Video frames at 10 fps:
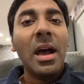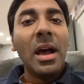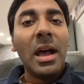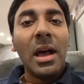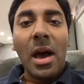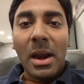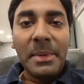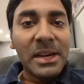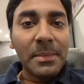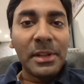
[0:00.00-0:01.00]

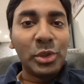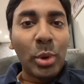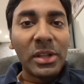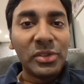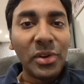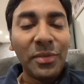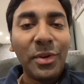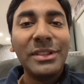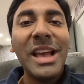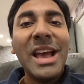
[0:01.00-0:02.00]
Arbitrum, and so on and so
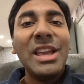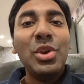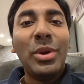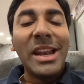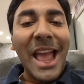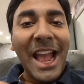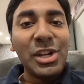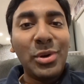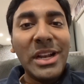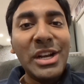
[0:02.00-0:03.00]
forth, you can
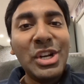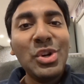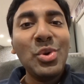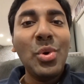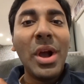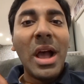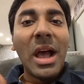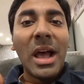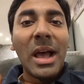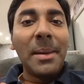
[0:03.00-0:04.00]
actually do
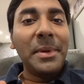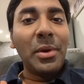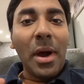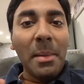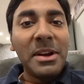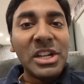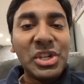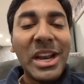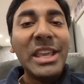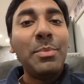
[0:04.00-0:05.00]
arbitrage
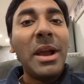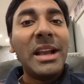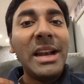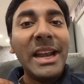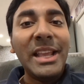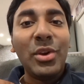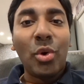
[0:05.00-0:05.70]
trading by creating your